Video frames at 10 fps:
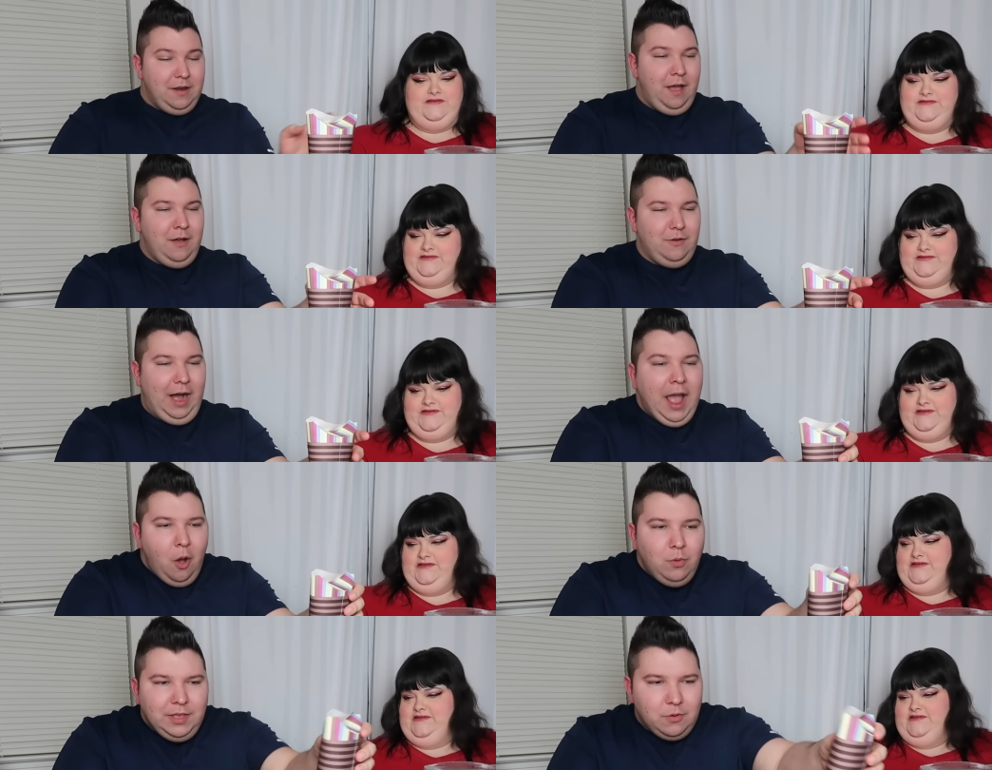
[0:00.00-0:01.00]
Speaker 1: No, I
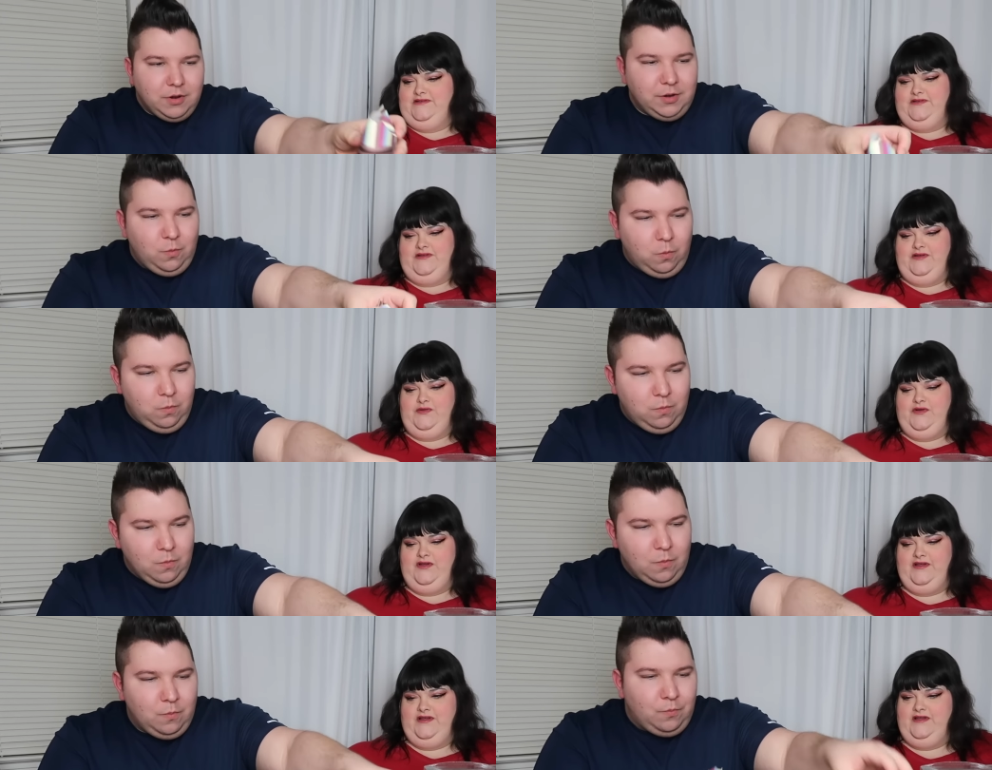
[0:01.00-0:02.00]
only ordered...
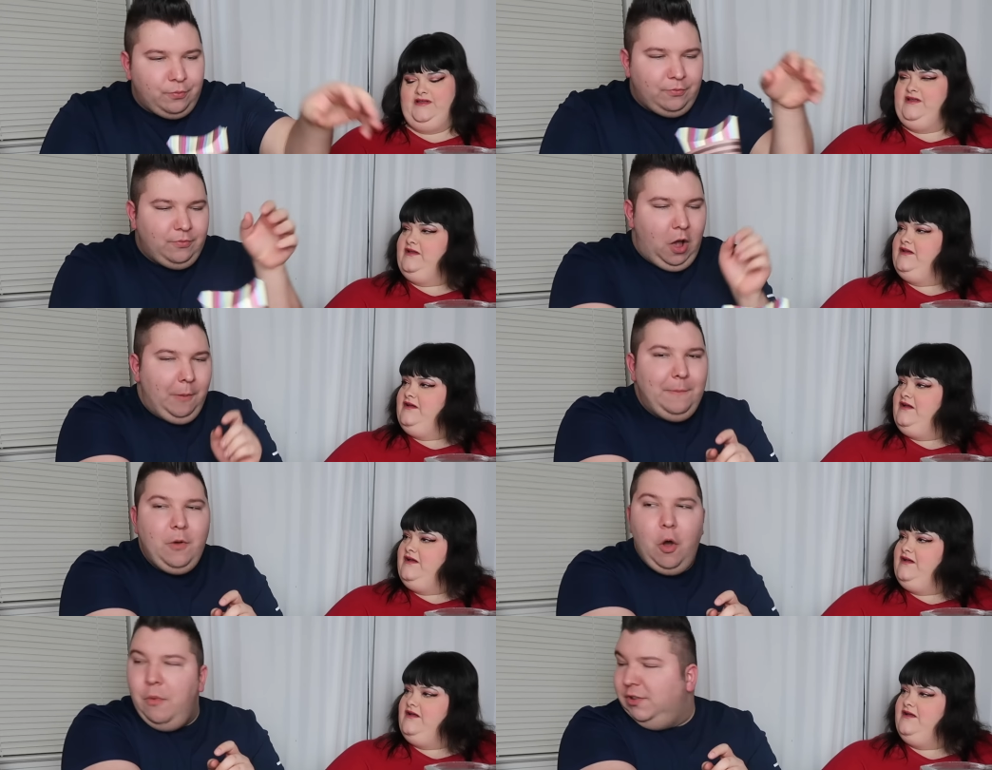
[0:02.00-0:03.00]
Um,
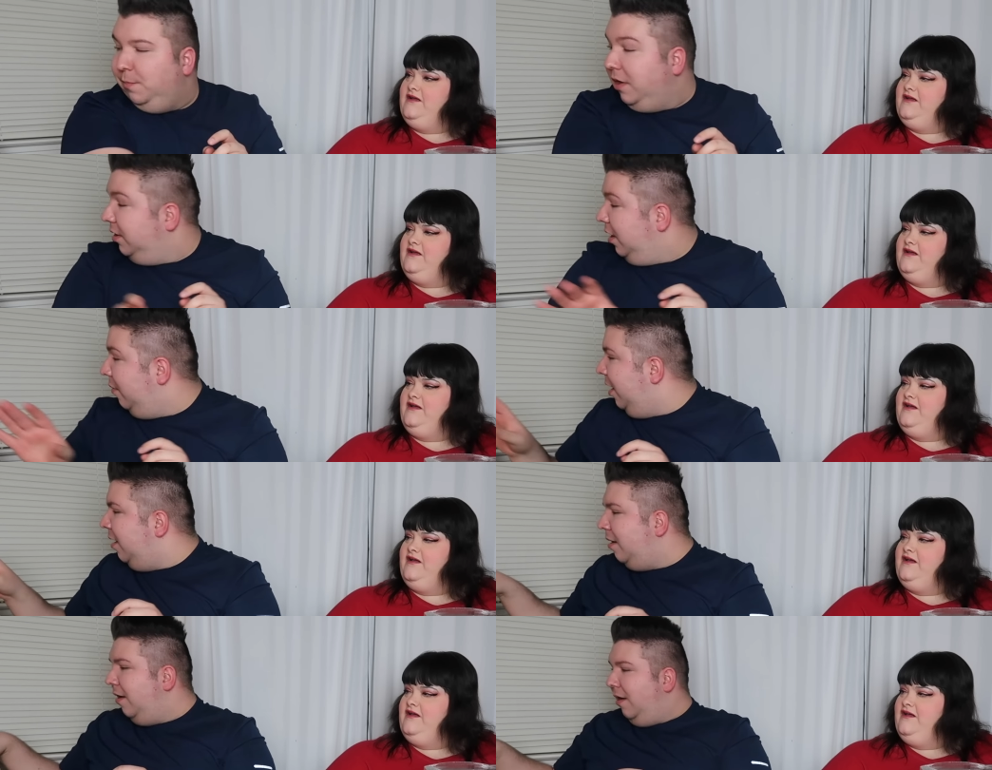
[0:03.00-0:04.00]
almost, you know
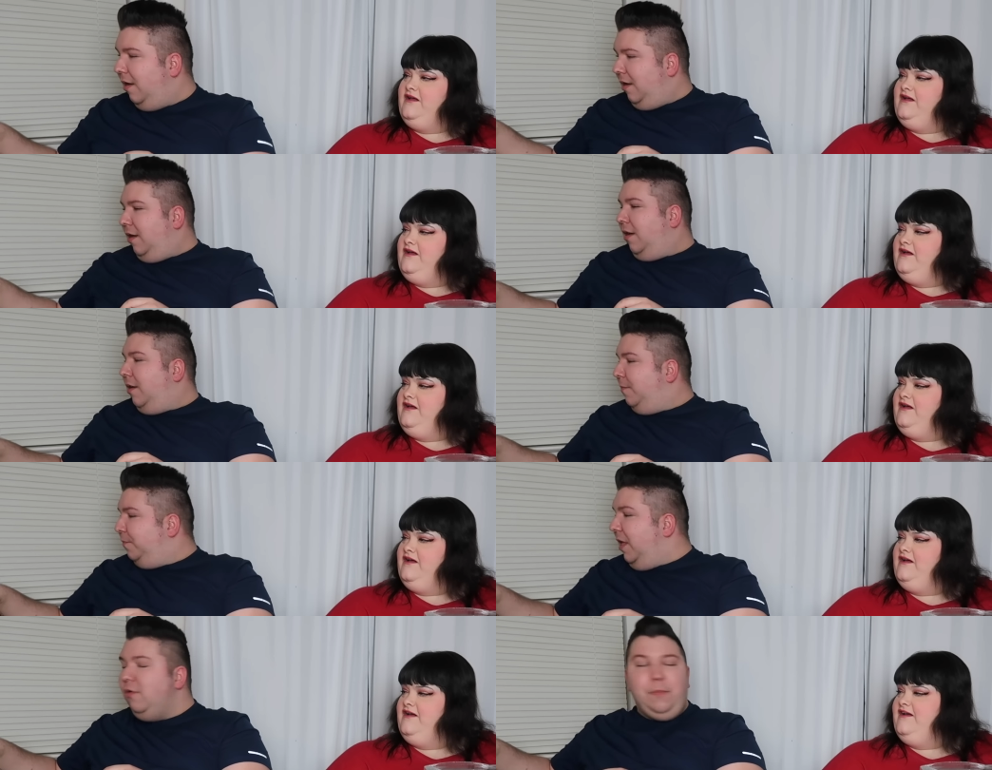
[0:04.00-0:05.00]
what?
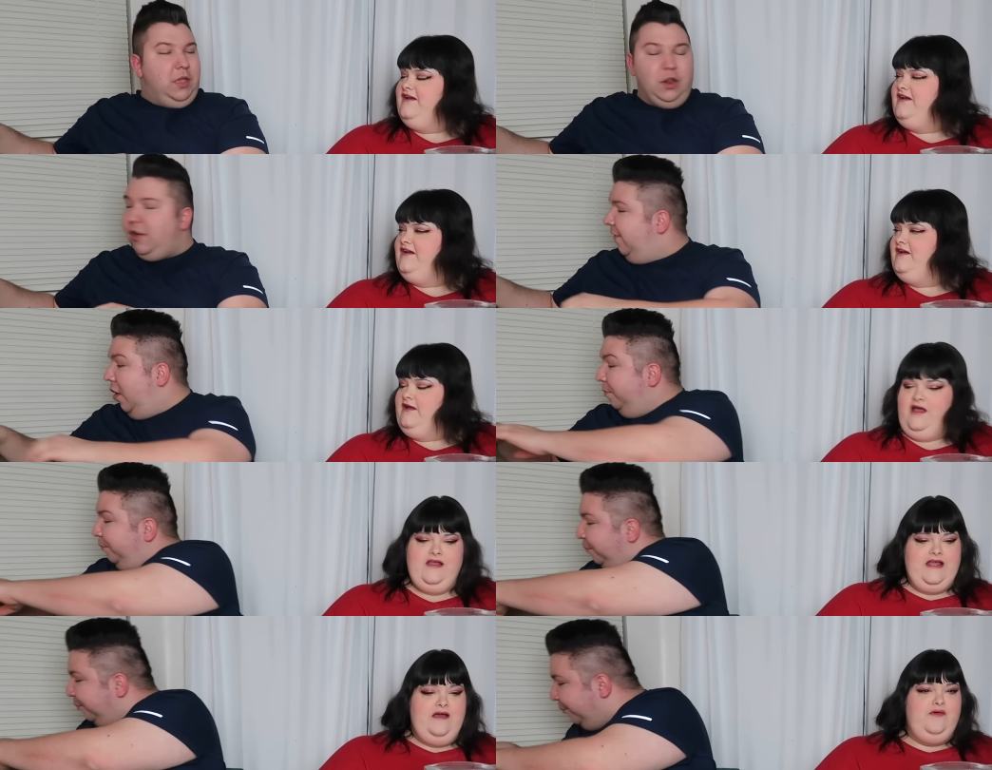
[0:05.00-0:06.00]
It would be on your phone.
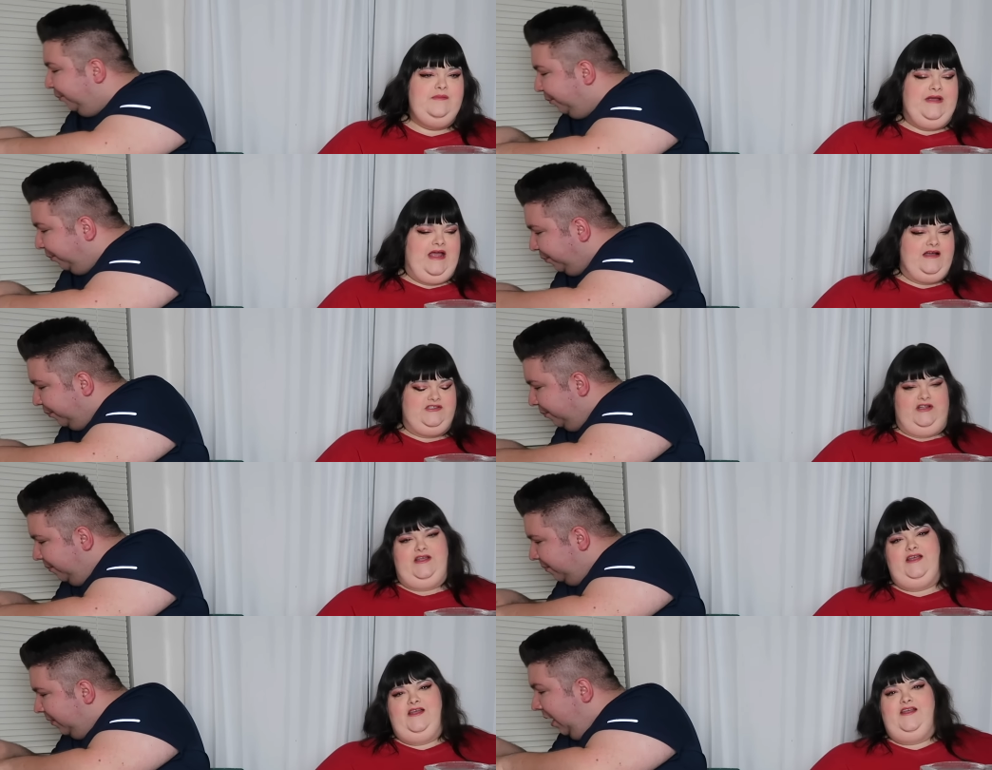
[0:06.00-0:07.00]
Speaker 2: Yeah, it would be, actually.
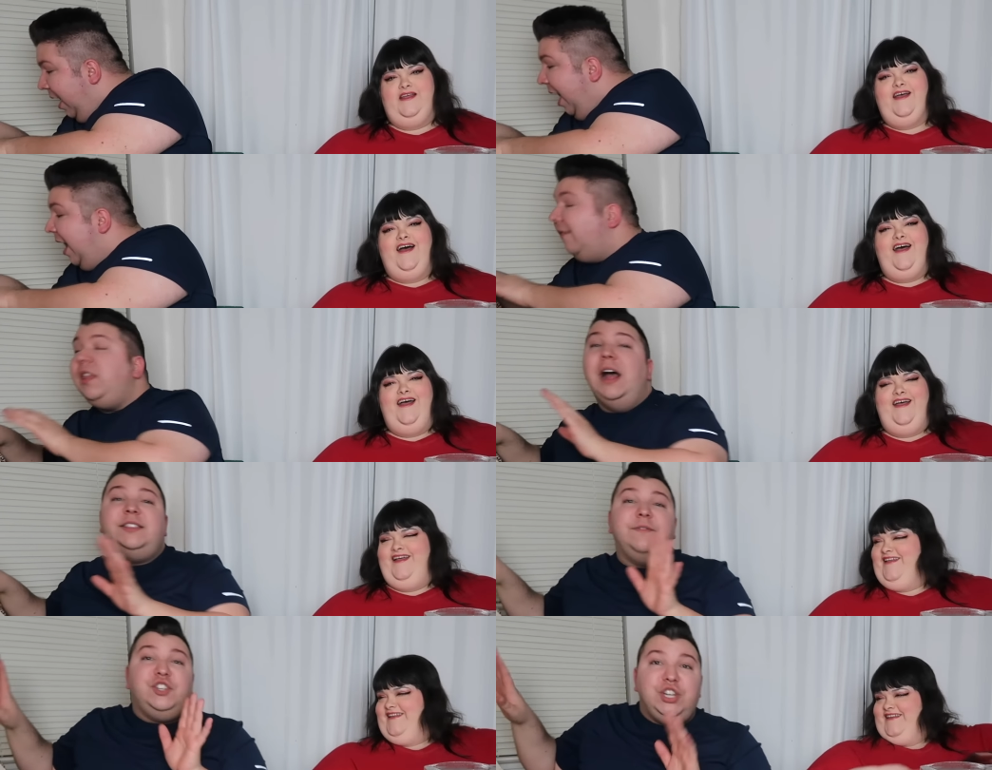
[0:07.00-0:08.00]
Speaker 1: And I have lots
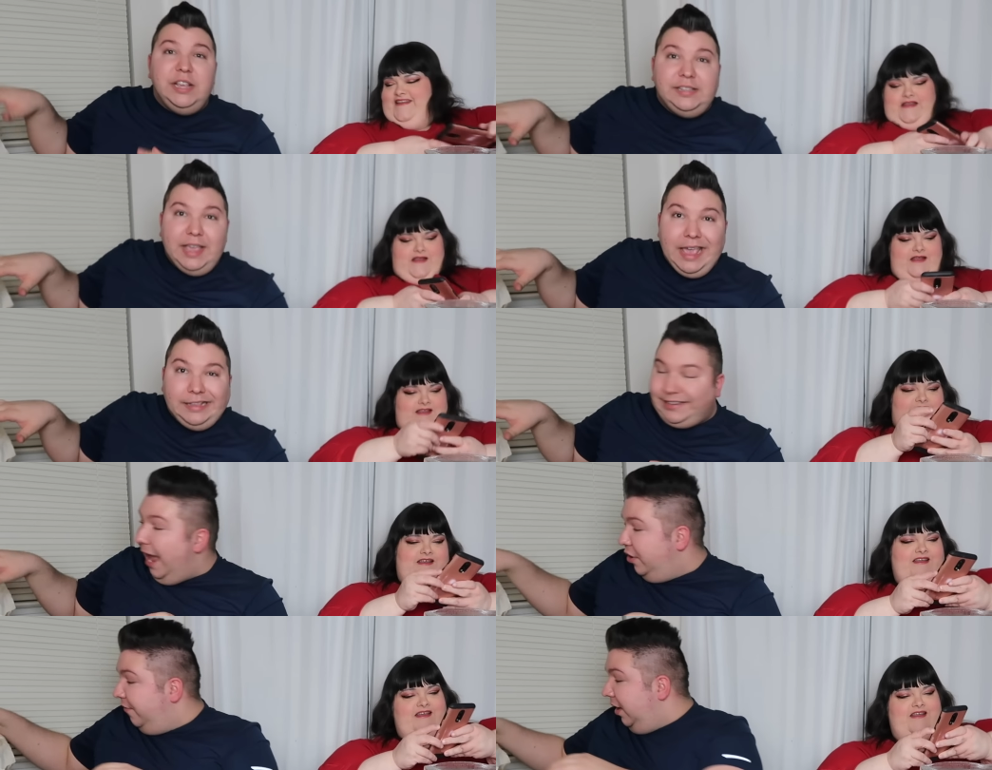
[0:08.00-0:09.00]
of cheesecakes
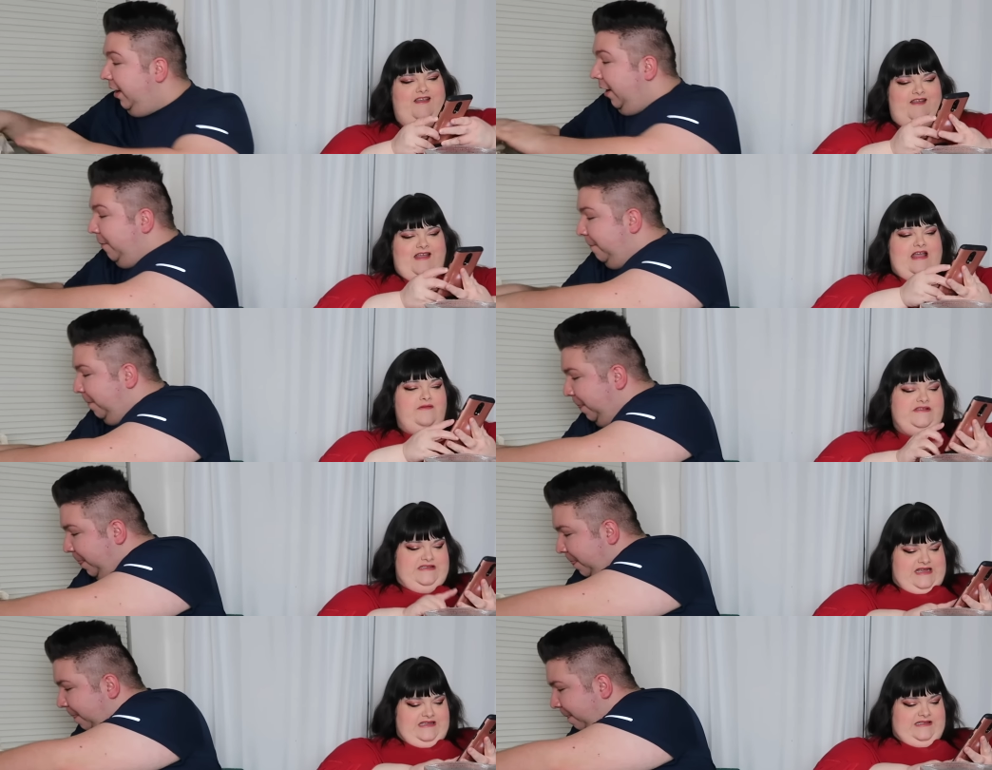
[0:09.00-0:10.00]
down over here.
Speaker 2: He was
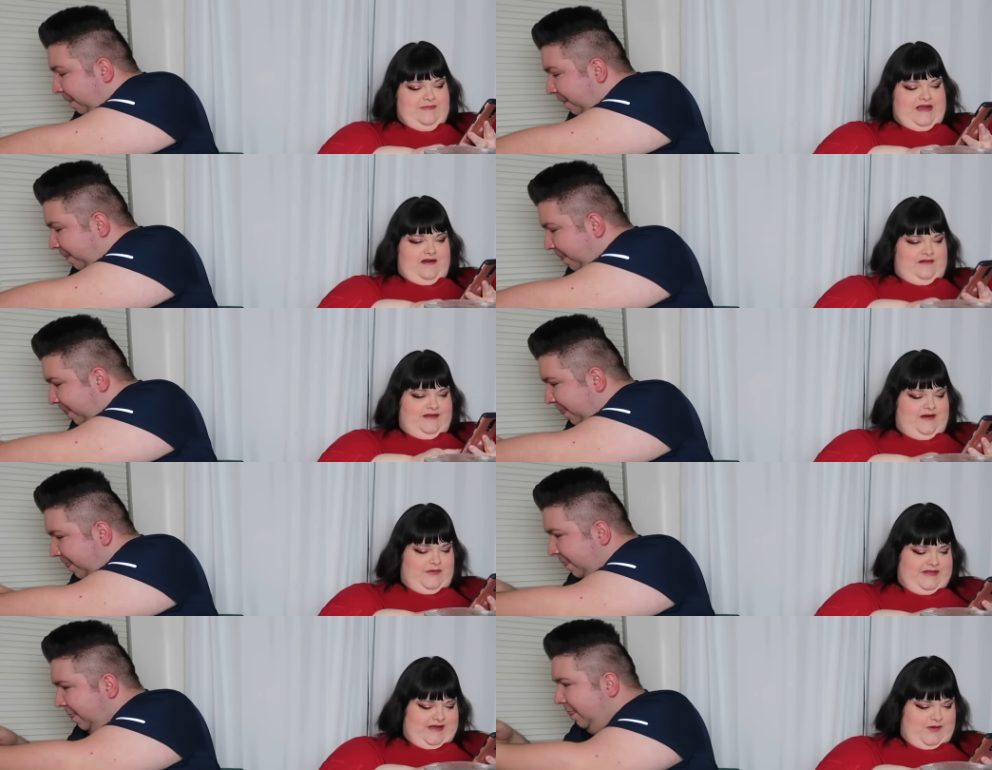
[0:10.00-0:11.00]
teasing me earlier
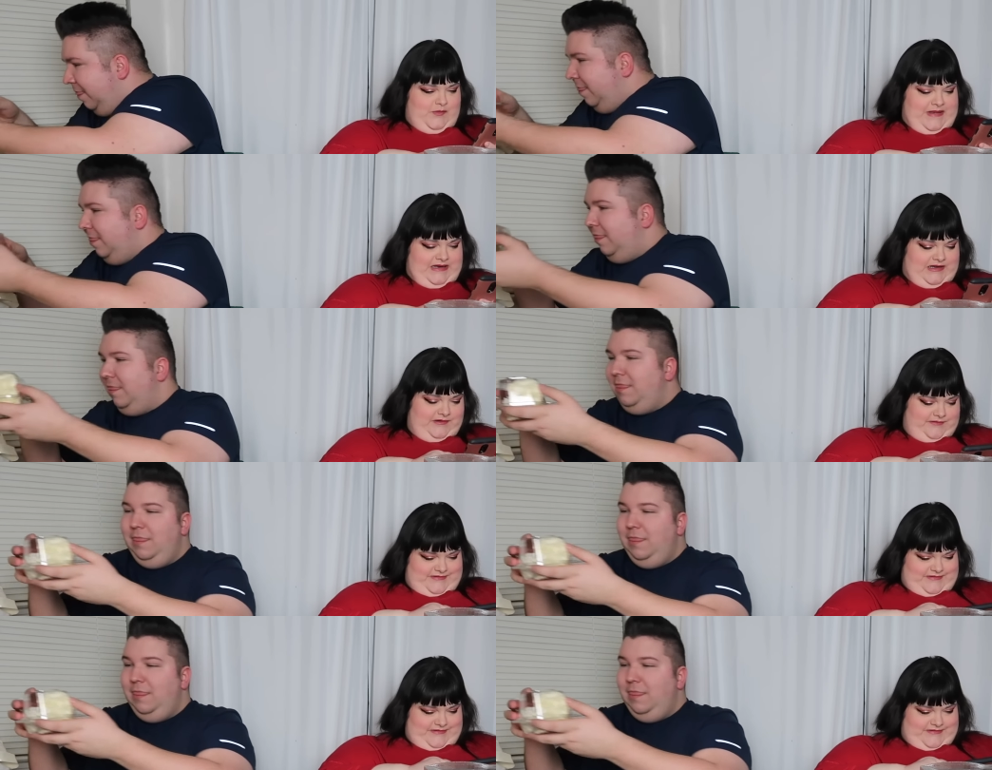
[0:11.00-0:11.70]
with the whole menu.